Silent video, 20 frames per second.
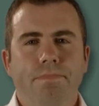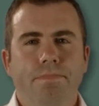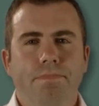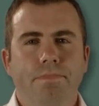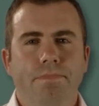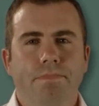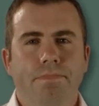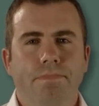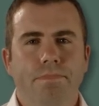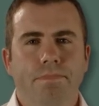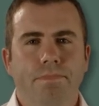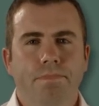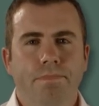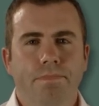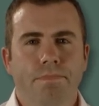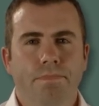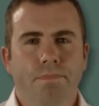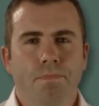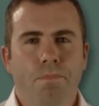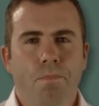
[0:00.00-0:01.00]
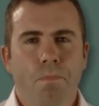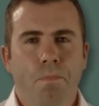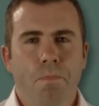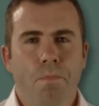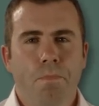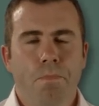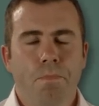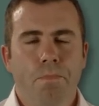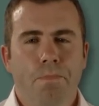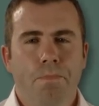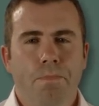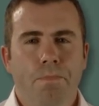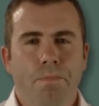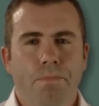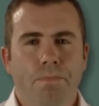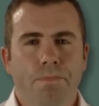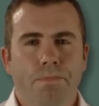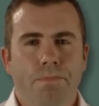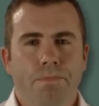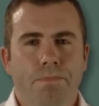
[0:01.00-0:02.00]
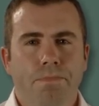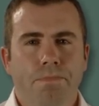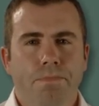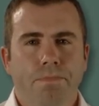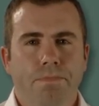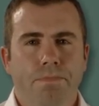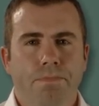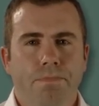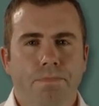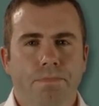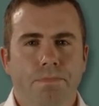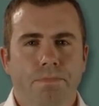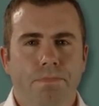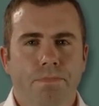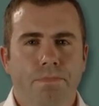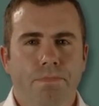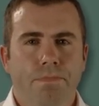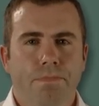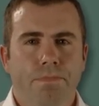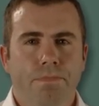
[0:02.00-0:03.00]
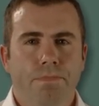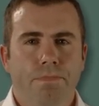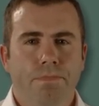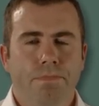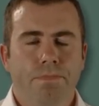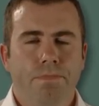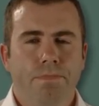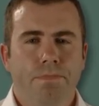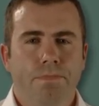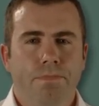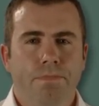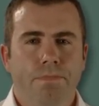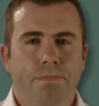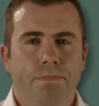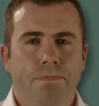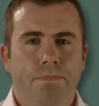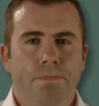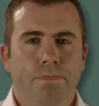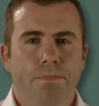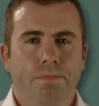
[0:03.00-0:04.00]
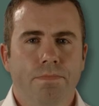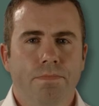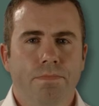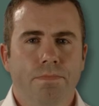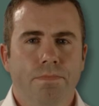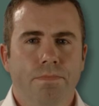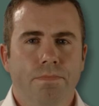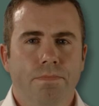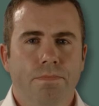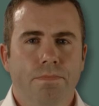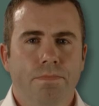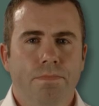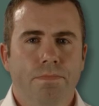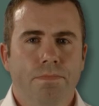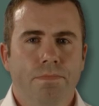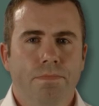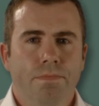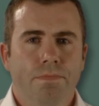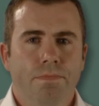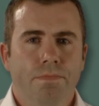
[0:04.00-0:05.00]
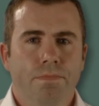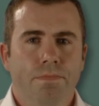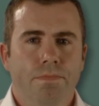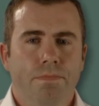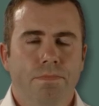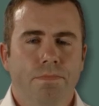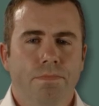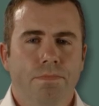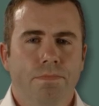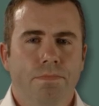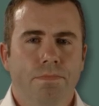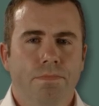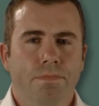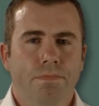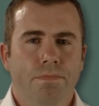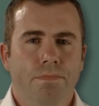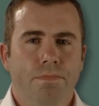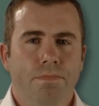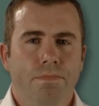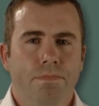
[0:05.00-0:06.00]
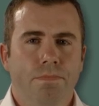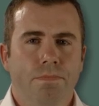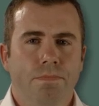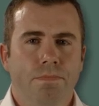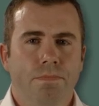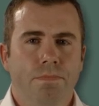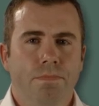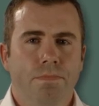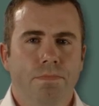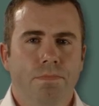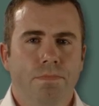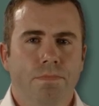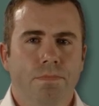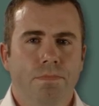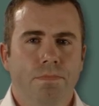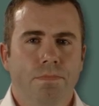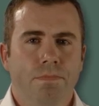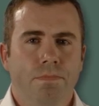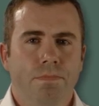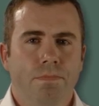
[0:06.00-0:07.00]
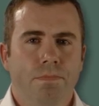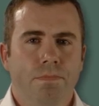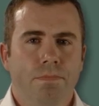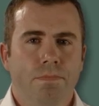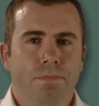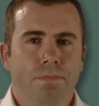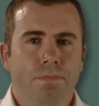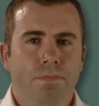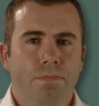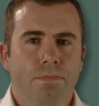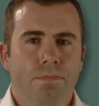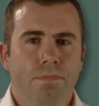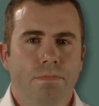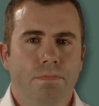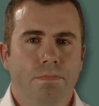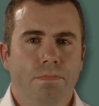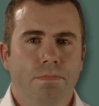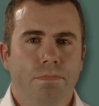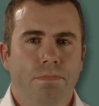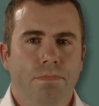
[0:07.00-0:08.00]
This person isn't speaking.